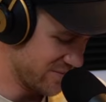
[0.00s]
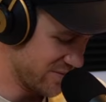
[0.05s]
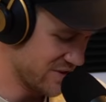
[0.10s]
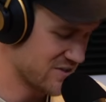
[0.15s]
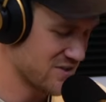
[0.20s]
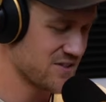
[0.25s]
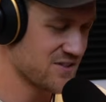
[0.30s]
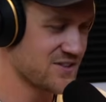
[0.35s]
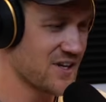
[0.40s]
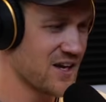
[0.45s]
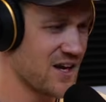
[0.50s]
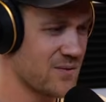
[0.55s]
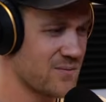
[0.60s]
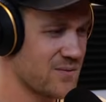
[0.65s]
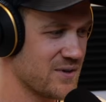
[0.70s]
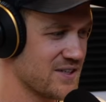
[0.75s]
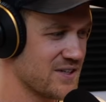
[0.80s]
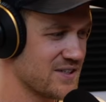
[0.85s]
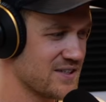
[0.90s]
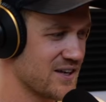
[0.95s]
A bunch of
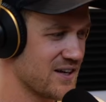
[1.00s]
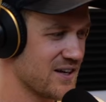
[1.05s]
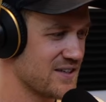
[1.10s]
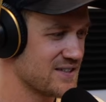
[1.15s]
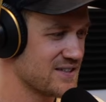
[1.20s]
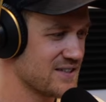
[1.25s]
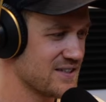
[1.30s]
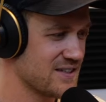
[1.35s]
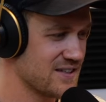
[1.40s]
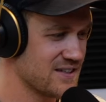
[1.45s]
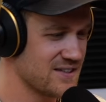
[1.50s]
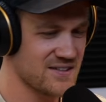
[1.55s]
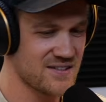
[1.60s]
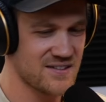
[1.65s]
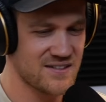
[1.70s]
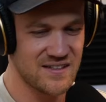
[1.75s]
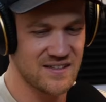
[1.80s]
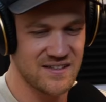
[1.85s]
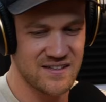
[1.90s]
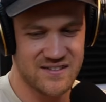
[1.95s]
zombies, honestly.
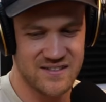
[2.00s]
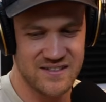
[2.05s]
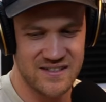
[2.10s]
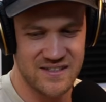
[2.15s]
It's